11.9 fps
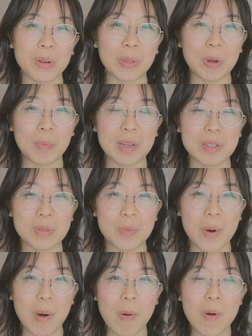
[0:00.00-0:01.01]
art therapy as
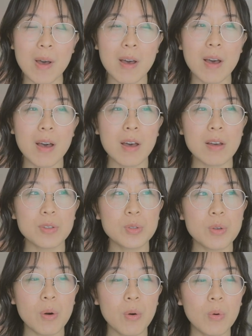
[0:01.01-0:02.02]
well.
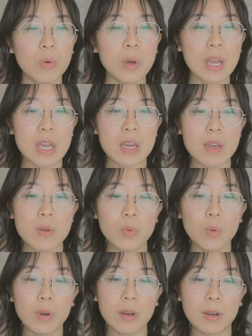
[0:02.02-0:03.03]
So
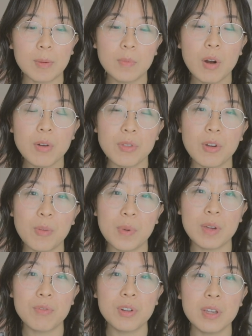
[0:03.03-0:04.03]
um, art
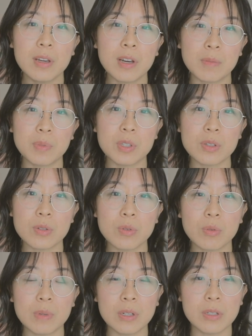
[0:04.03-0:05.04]
therapy really encompasses
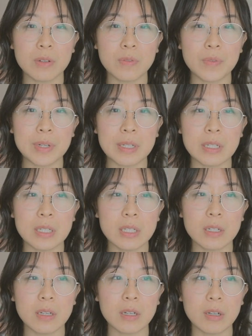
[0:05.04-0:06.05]
so many
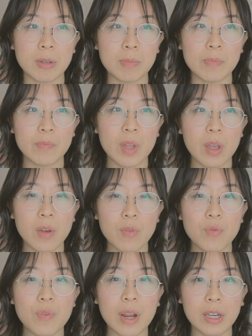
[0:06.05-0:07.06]
different um,
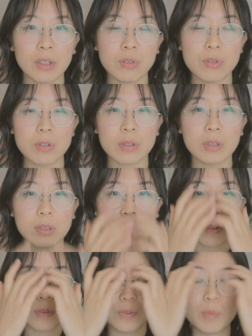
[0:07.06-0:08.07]
range
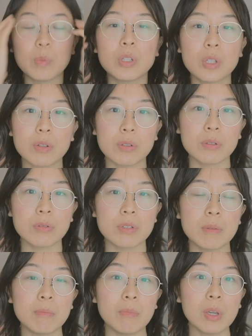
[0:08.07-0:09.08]
of materials
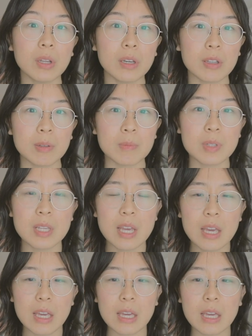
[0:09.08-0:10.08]
and mediums.
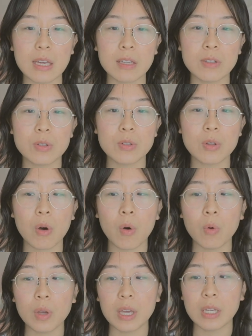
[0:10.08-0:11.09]
And
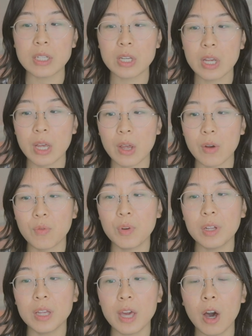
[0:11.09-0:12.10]
so it
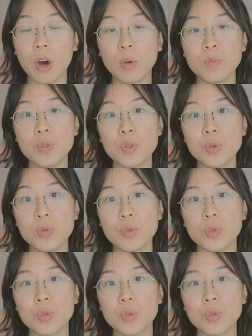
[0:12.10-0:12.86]
really helps you